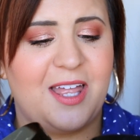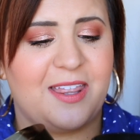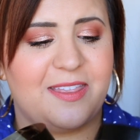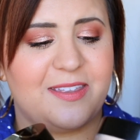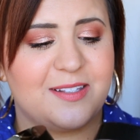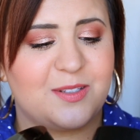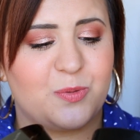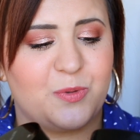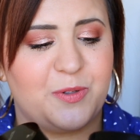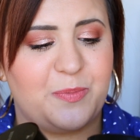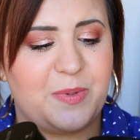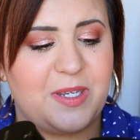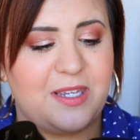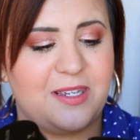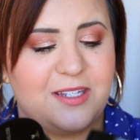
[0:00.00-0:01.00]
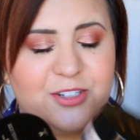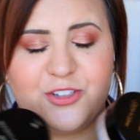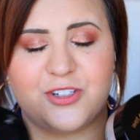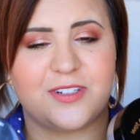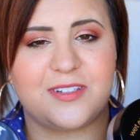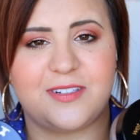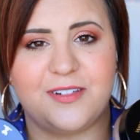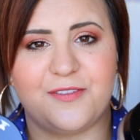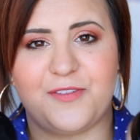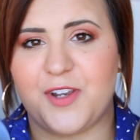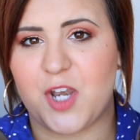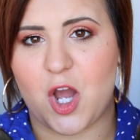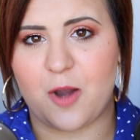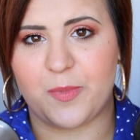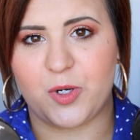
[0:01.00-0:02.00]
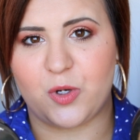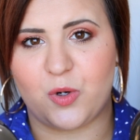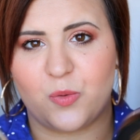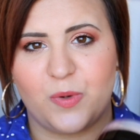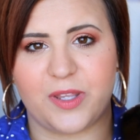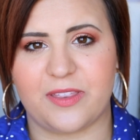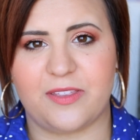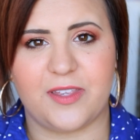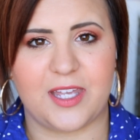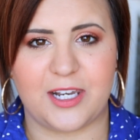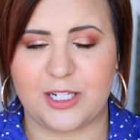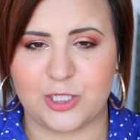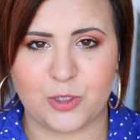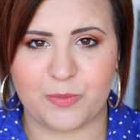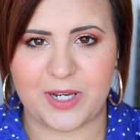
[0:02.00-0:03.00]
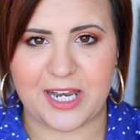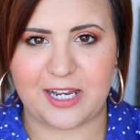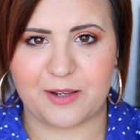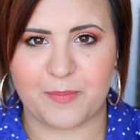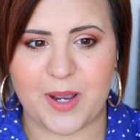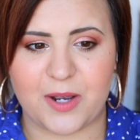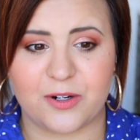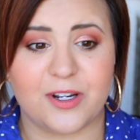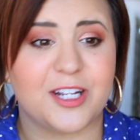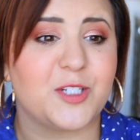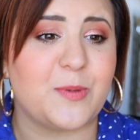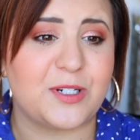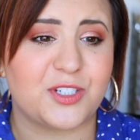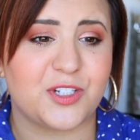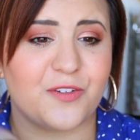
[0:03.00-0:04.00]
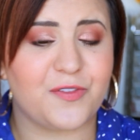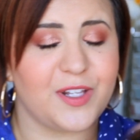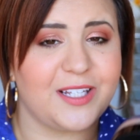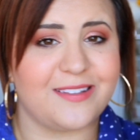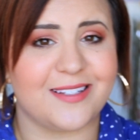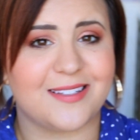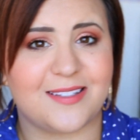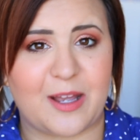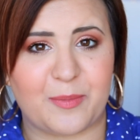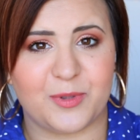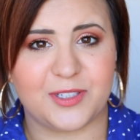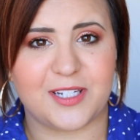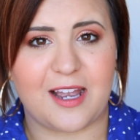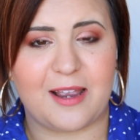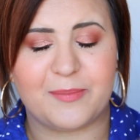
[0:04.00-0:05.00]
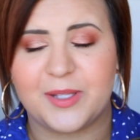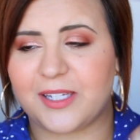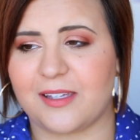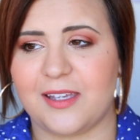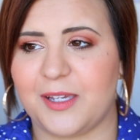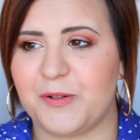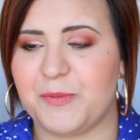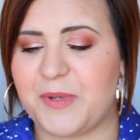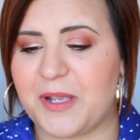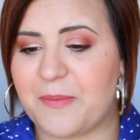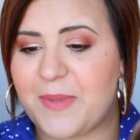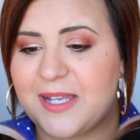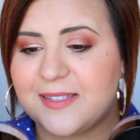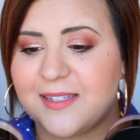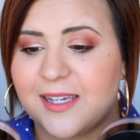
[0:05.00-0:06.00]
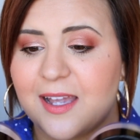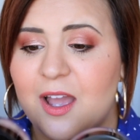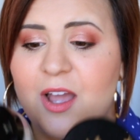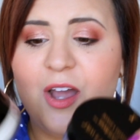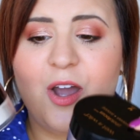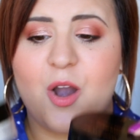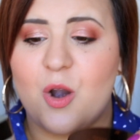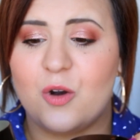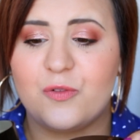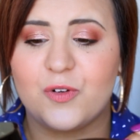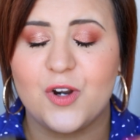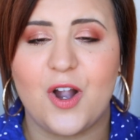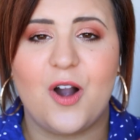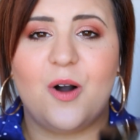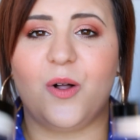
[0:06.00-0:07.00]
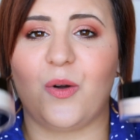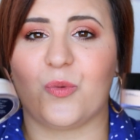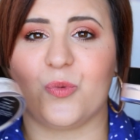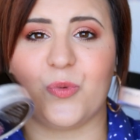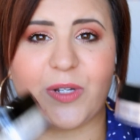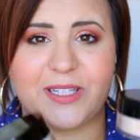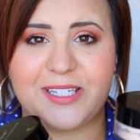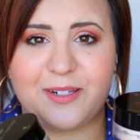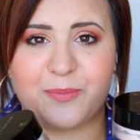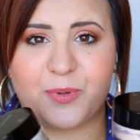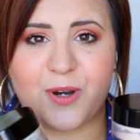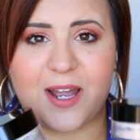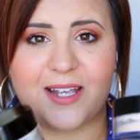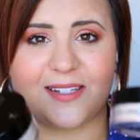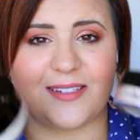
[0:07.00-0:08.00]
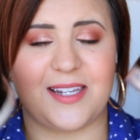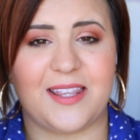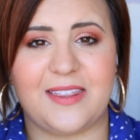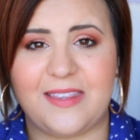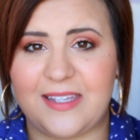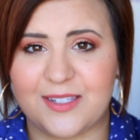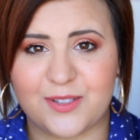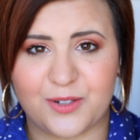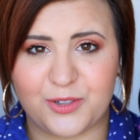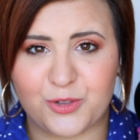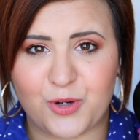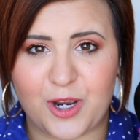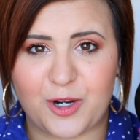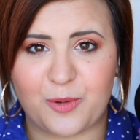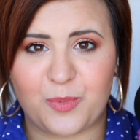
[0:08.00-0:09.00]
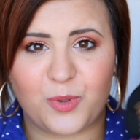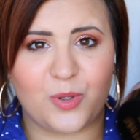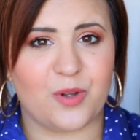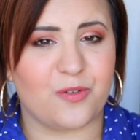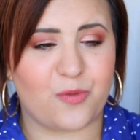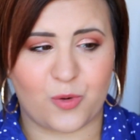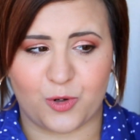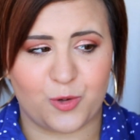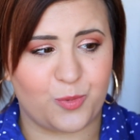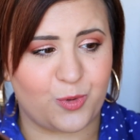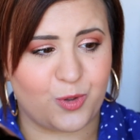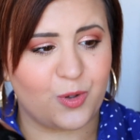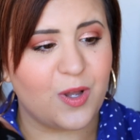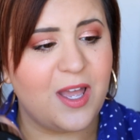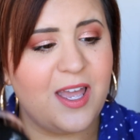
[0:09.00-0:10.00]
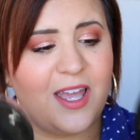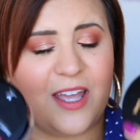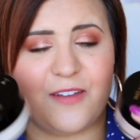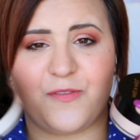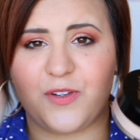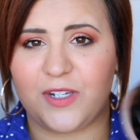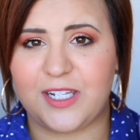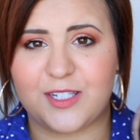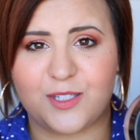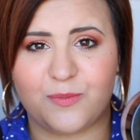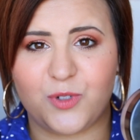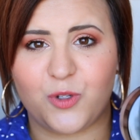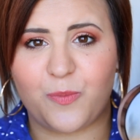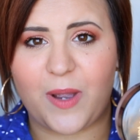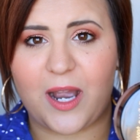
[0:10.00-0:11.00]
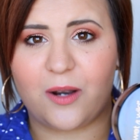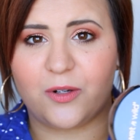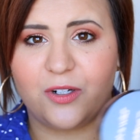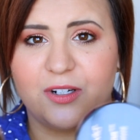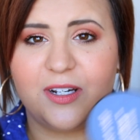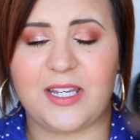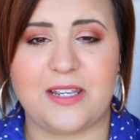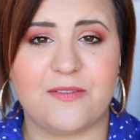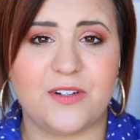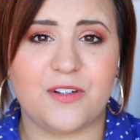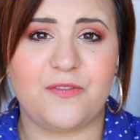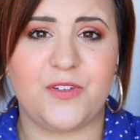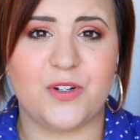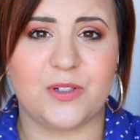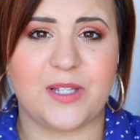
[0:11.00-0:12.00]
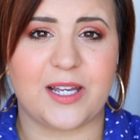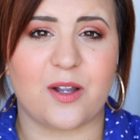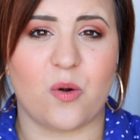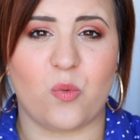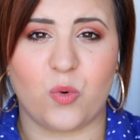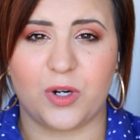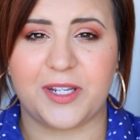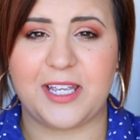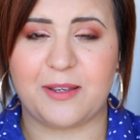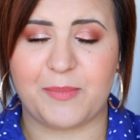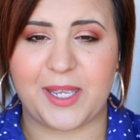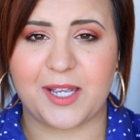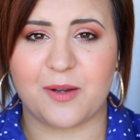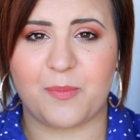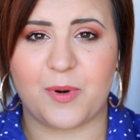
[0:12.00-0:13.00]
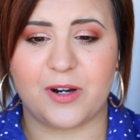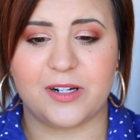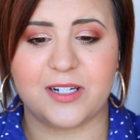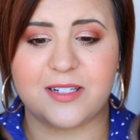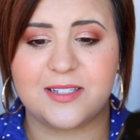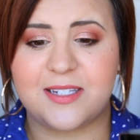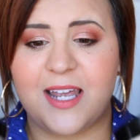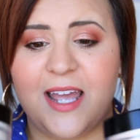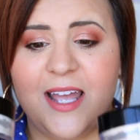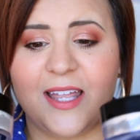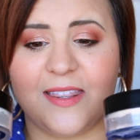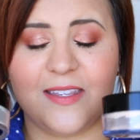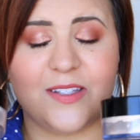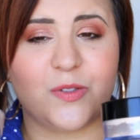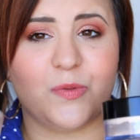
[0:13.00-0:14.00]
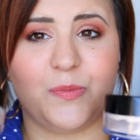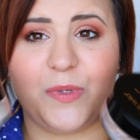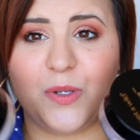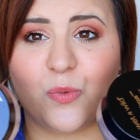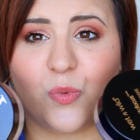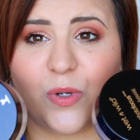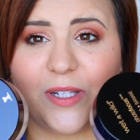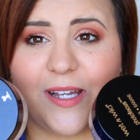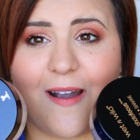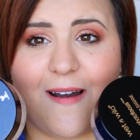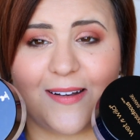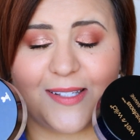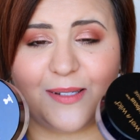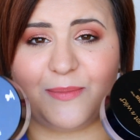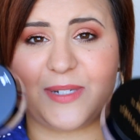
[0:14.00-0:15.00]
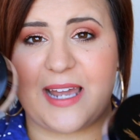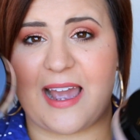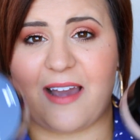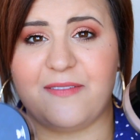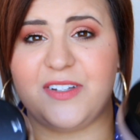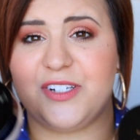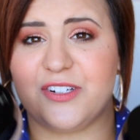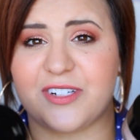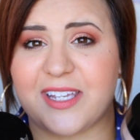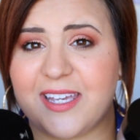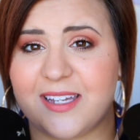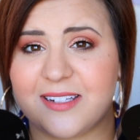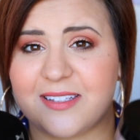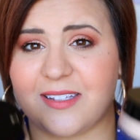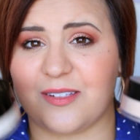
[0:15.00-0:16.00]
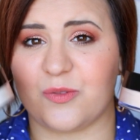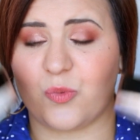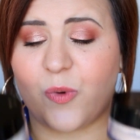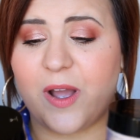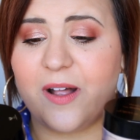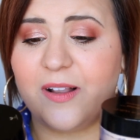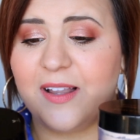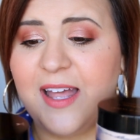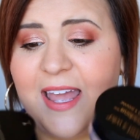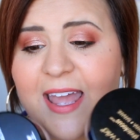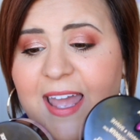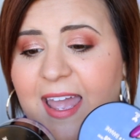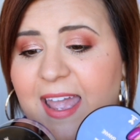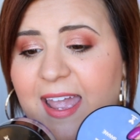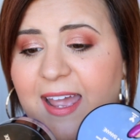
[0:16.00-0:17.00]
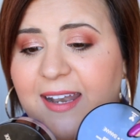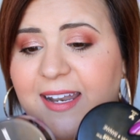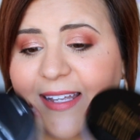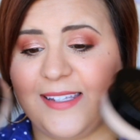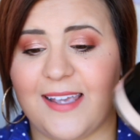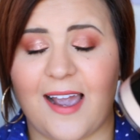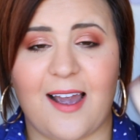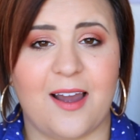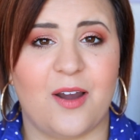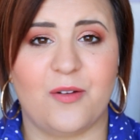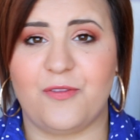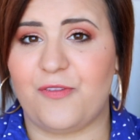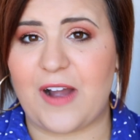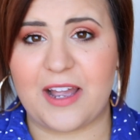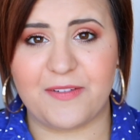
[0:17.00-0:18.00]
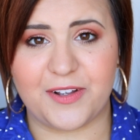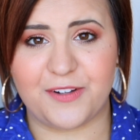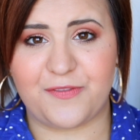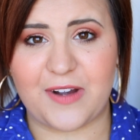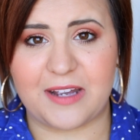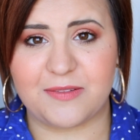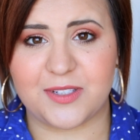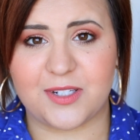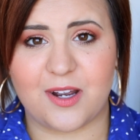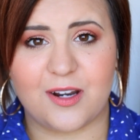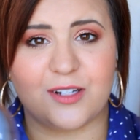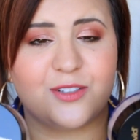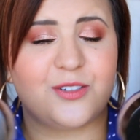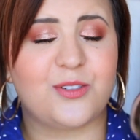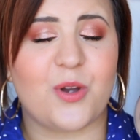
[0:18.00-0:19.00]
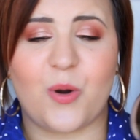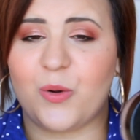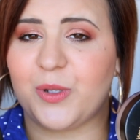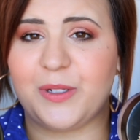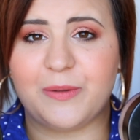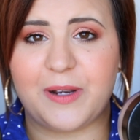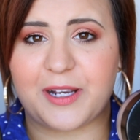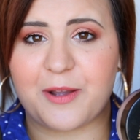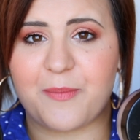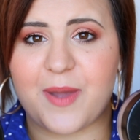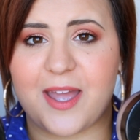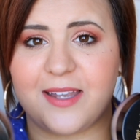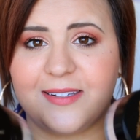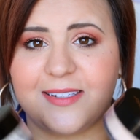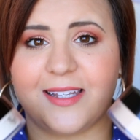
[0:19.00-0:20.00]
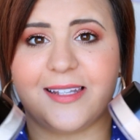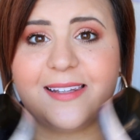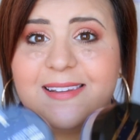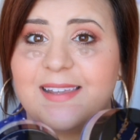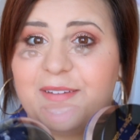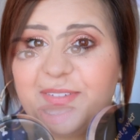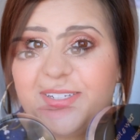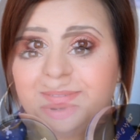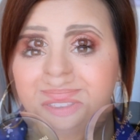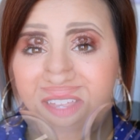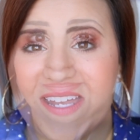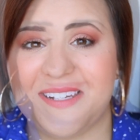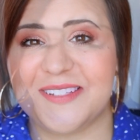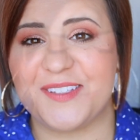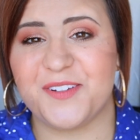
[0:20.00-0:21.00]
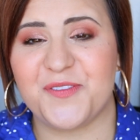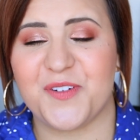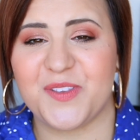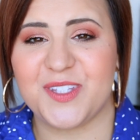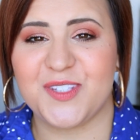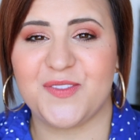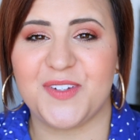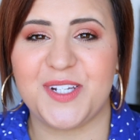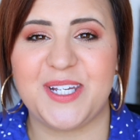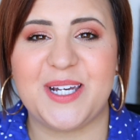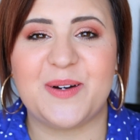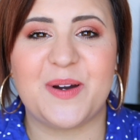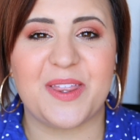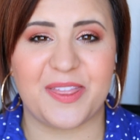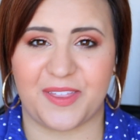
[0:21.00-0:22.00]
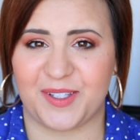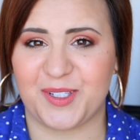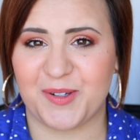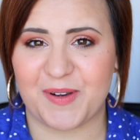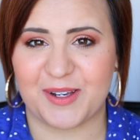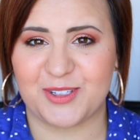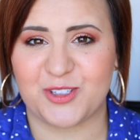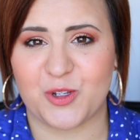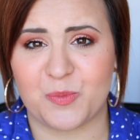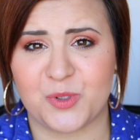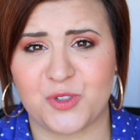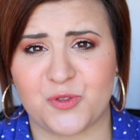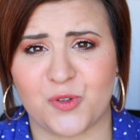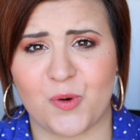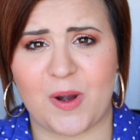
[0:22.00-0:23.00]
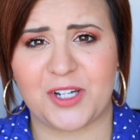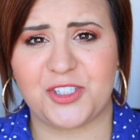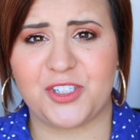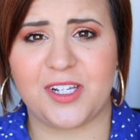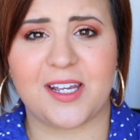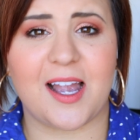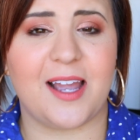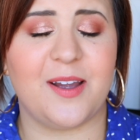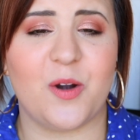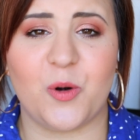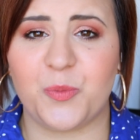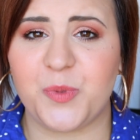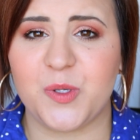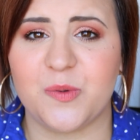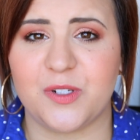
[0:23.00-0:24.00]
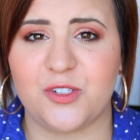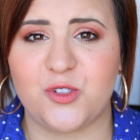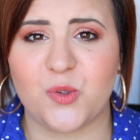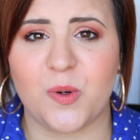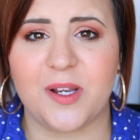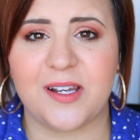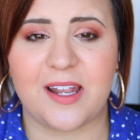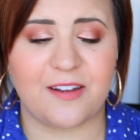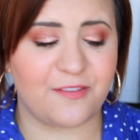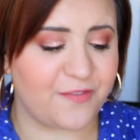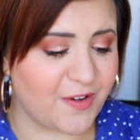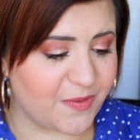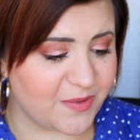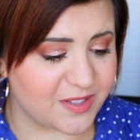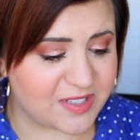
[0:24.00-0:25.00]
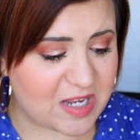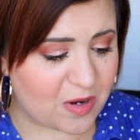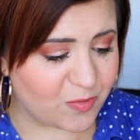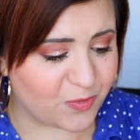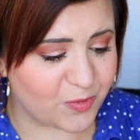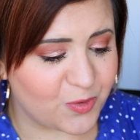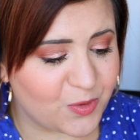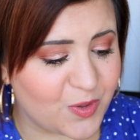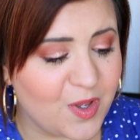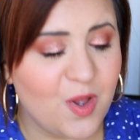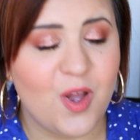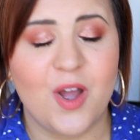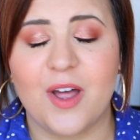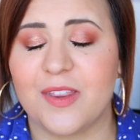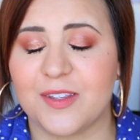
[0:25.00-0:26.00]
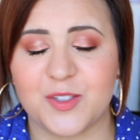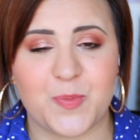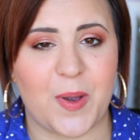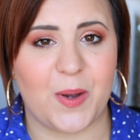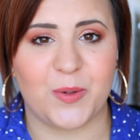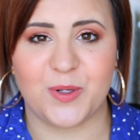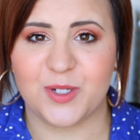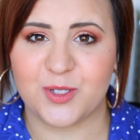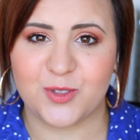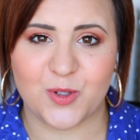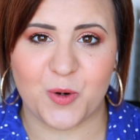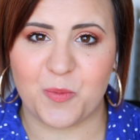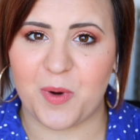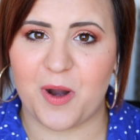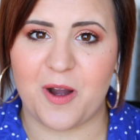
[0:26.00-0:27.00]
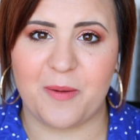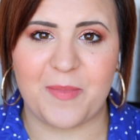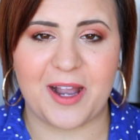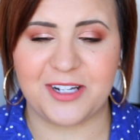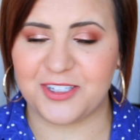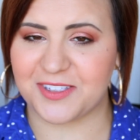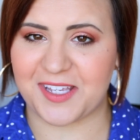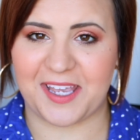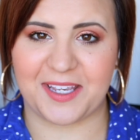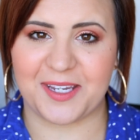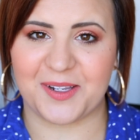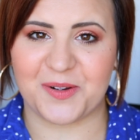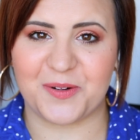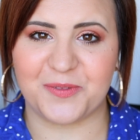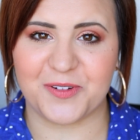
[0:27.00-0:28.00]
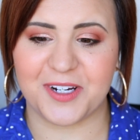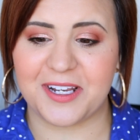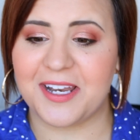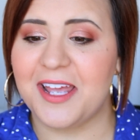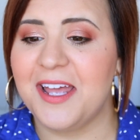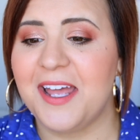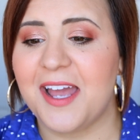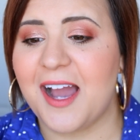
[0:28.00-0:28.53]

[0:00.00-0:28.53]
This would be just phenomenal with an illuminating powder, especially for like the summertime. Like it would be amazing. Overall, really impressed. These are incredible, affordable. If you need some new powder, even if you're like a working makeup artist, these would be really awesome to have in your kits as well. And yeah, 5 out of 5 stars, totally recommend, love it. But that is it for this video. Thank you guys so much for watching. I hope you enjoyed and found this helpful. This powder is so bomb, I just can't get over it.